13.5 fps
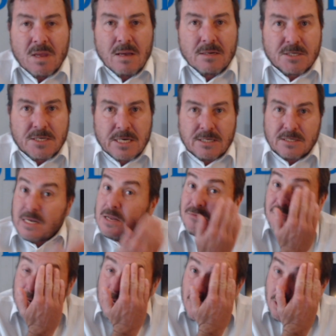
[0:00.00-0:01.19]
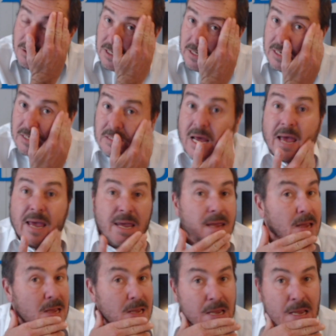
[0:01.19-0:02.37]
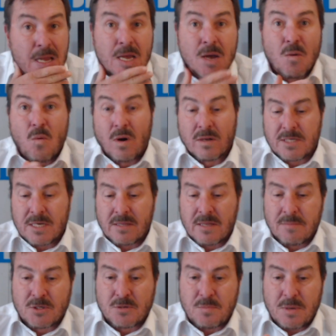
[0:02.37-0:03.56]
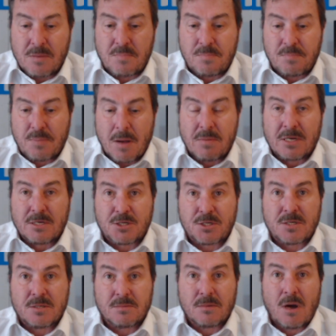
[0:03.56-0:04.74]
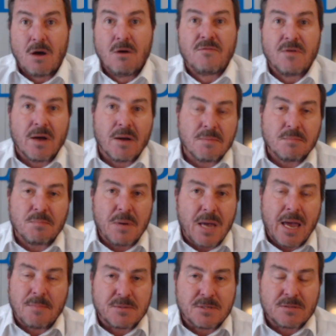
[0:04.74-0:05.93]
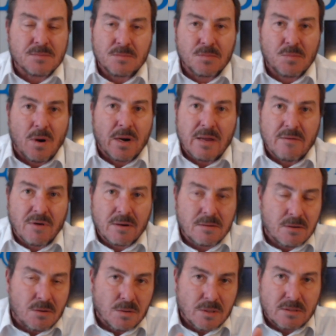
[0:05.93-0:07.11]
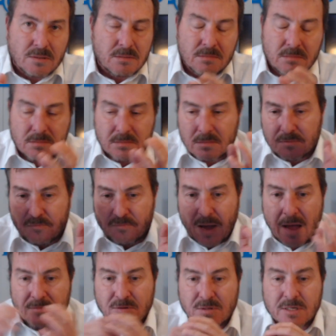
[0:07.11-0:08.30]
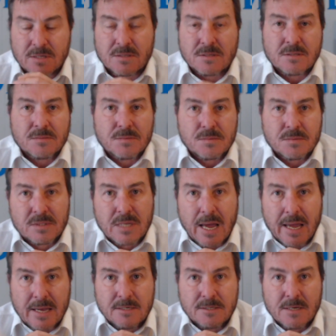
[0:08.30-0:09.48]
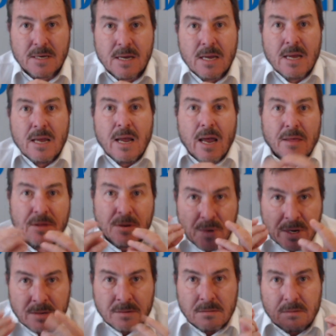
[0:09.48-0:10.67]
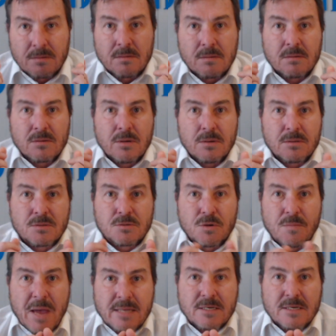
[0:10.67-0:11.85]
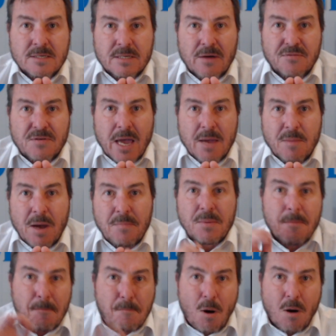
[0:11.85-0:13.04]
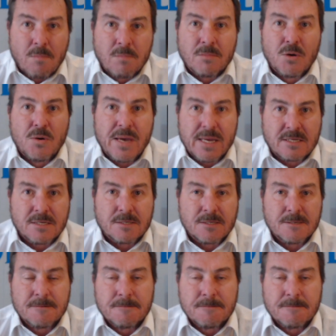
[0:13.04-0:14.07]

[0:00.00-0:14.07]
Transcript: 16 videos in a day, wanting them to be published over perhaps whatever, call it 5 or 6 days. And then when dramatic stuff came up, boom, you hit it.